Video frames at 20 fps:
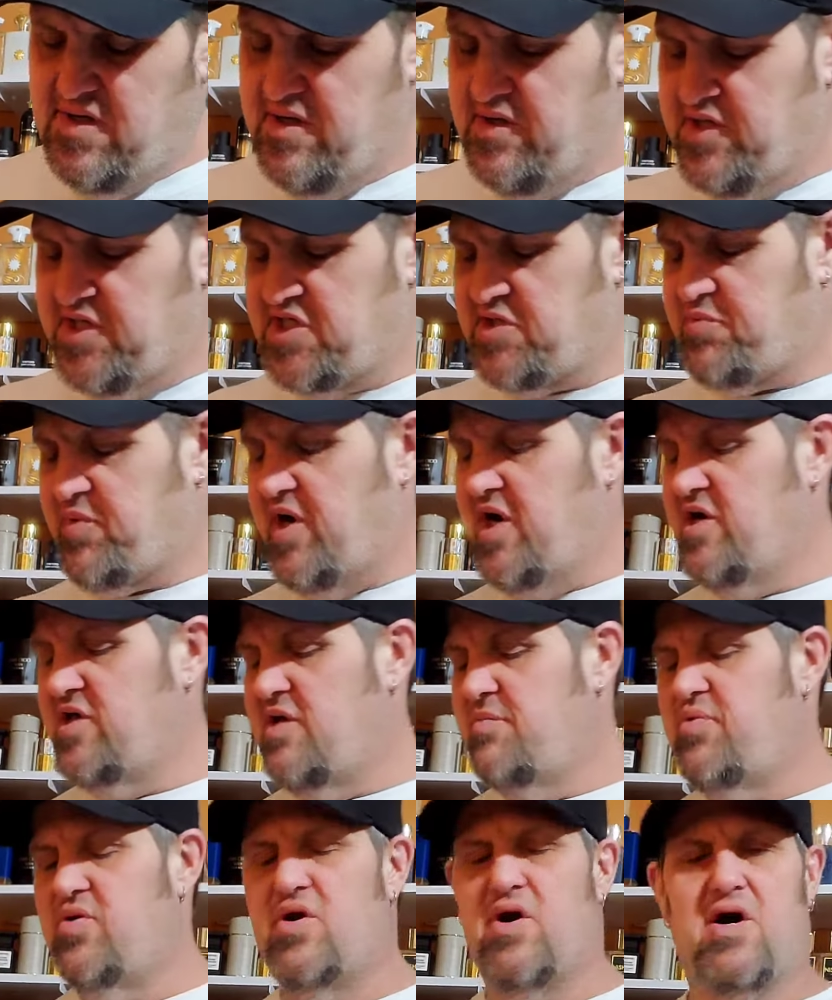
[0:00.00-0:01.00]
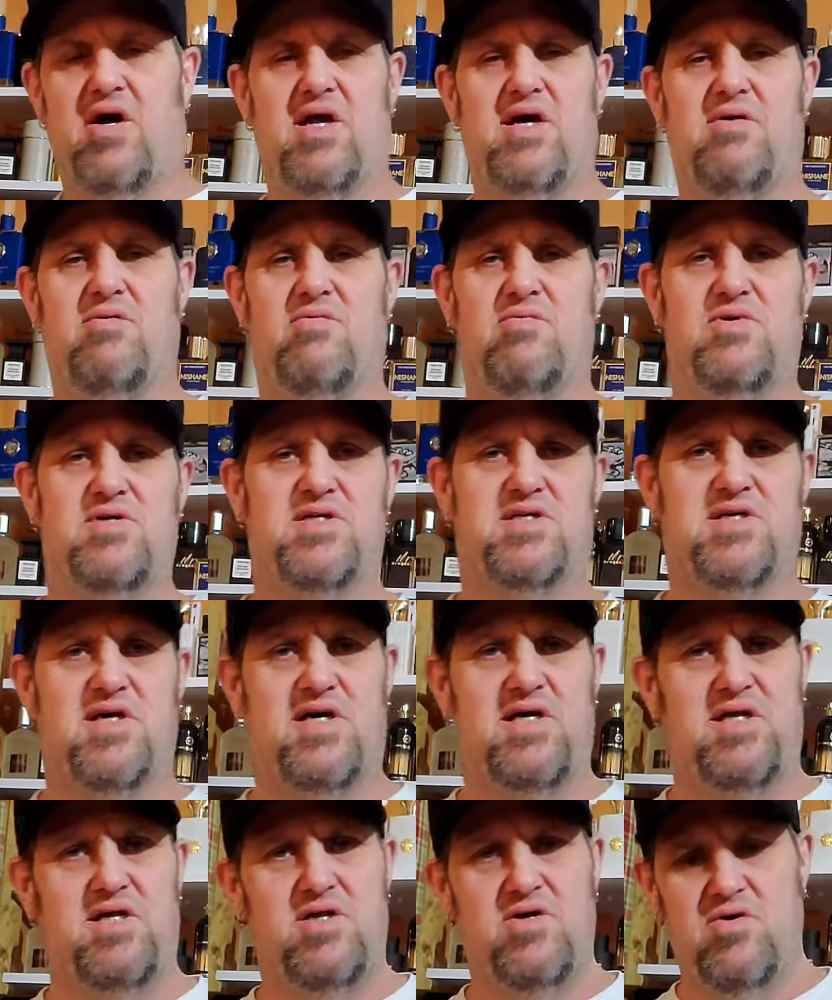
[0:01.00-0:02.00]
The sprayer they put on it was
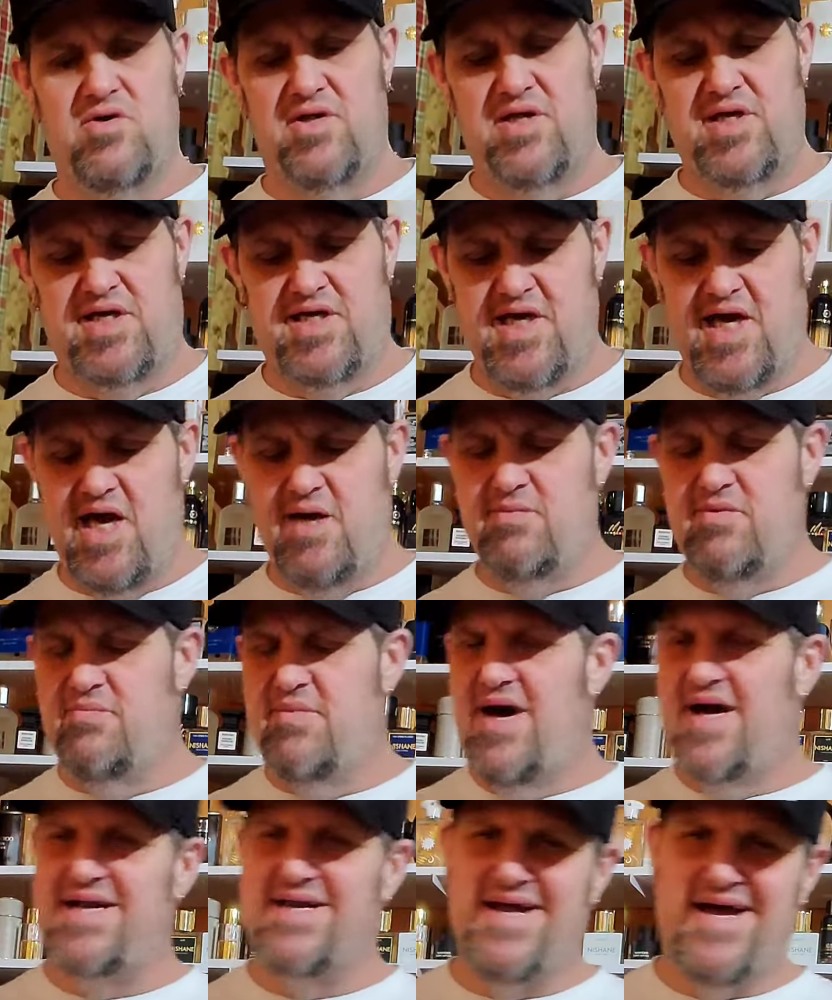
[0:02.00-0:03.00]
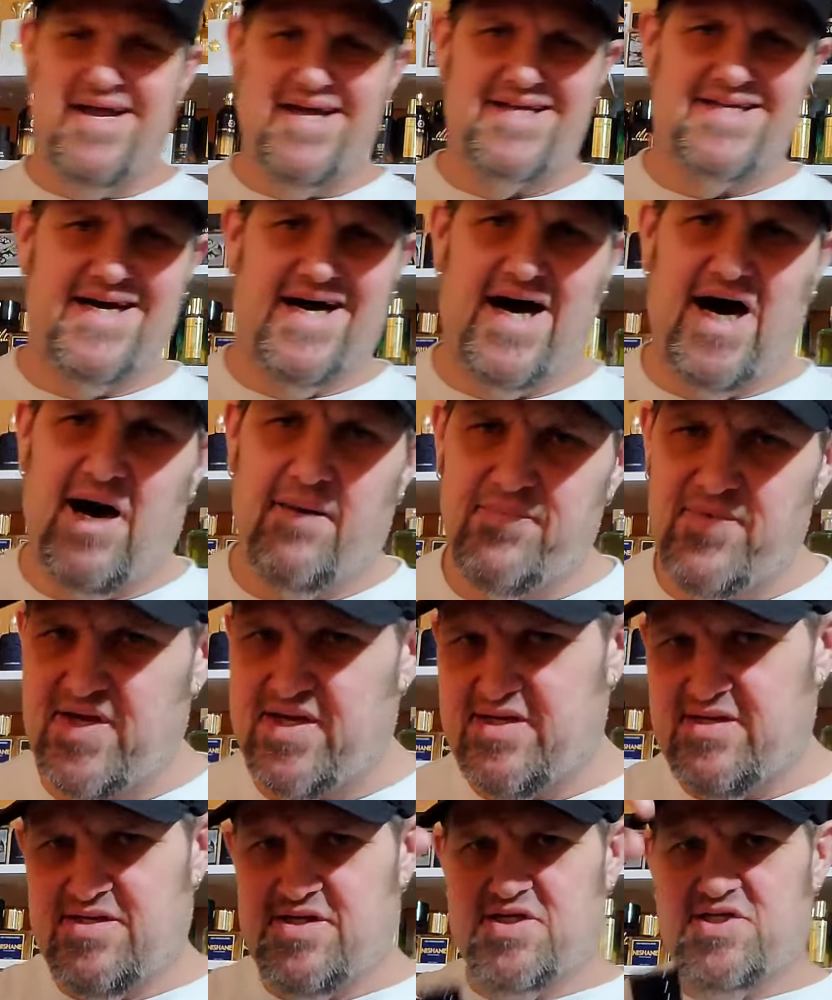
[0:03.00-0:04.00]
like new to the game. The magnetic top
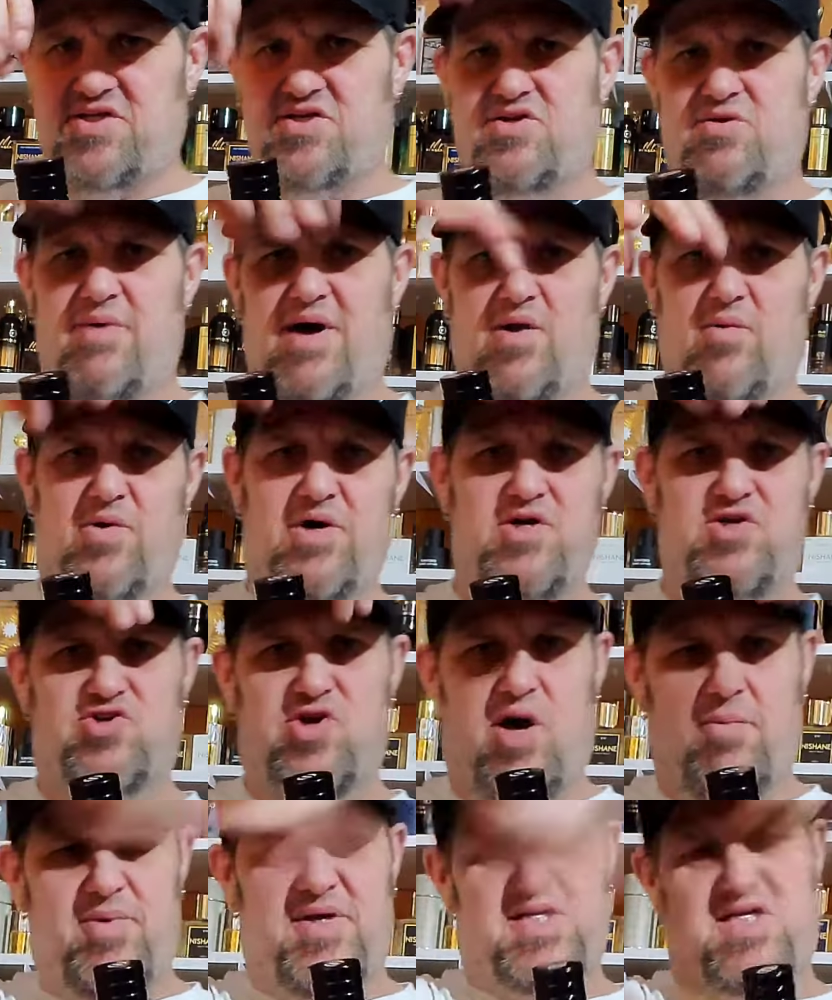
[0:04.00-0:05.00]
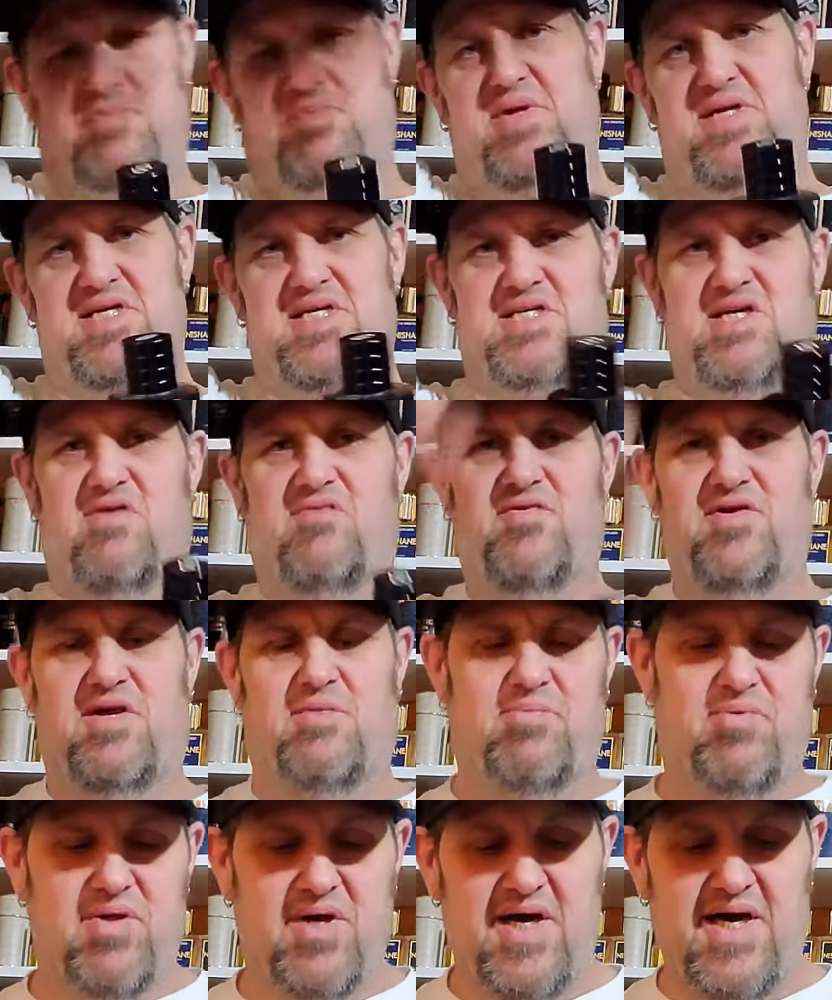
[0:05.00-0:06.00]
that just no matter where you drop it, it spins itself into
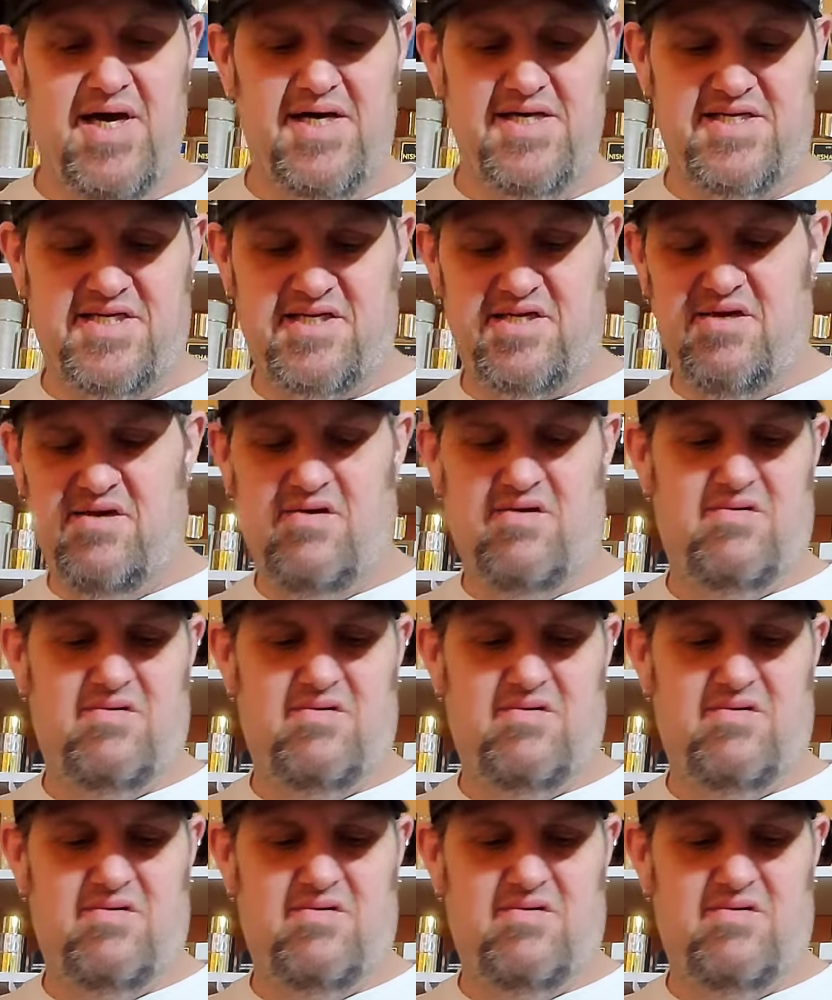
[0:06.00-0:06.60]
place.